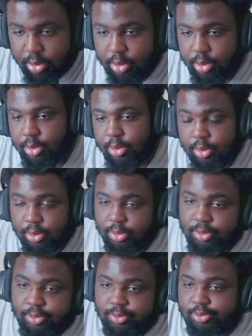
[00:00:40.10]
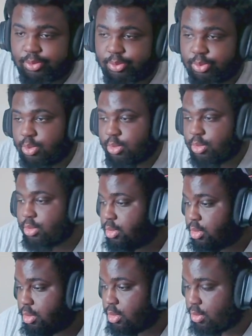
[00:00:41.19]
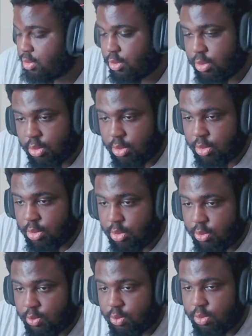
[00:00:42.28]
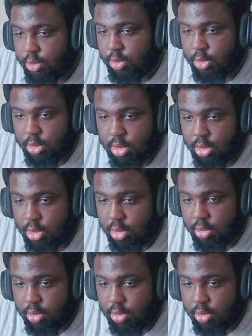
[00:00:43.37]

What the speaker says: (silent)